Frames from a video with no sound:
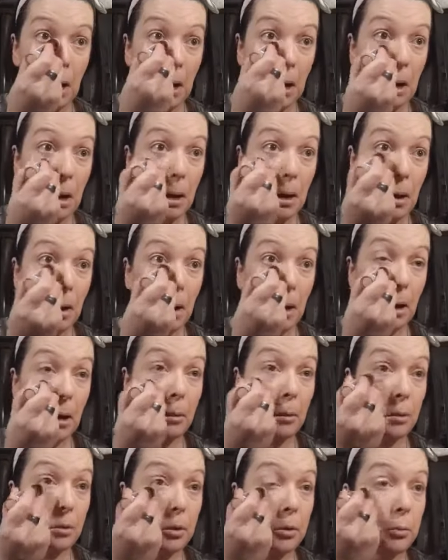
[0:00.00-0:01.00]
And I
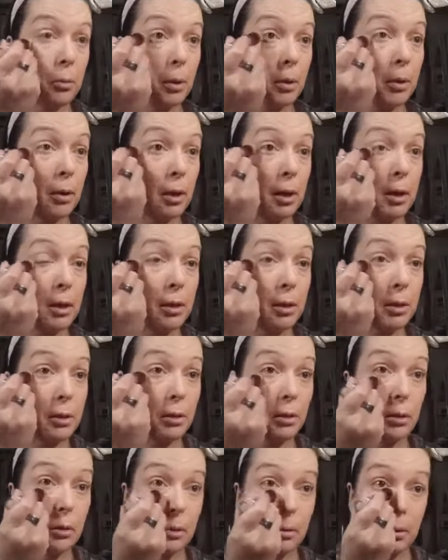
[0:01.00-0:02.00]
will just put
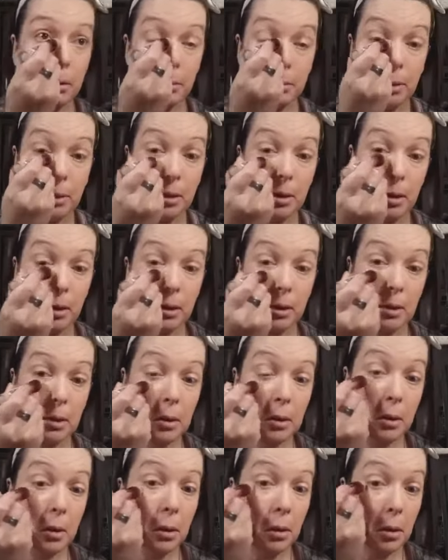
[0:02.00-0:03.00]
this under my
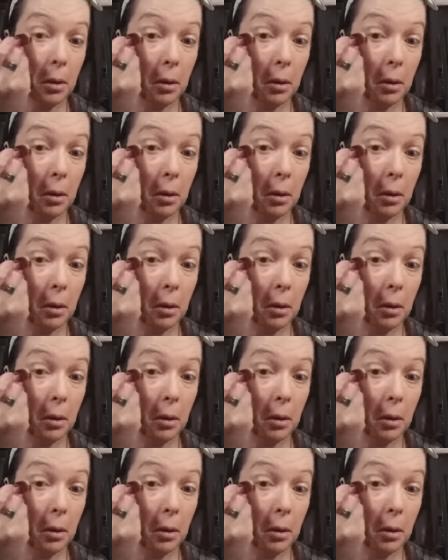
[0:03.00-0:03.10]
eyes.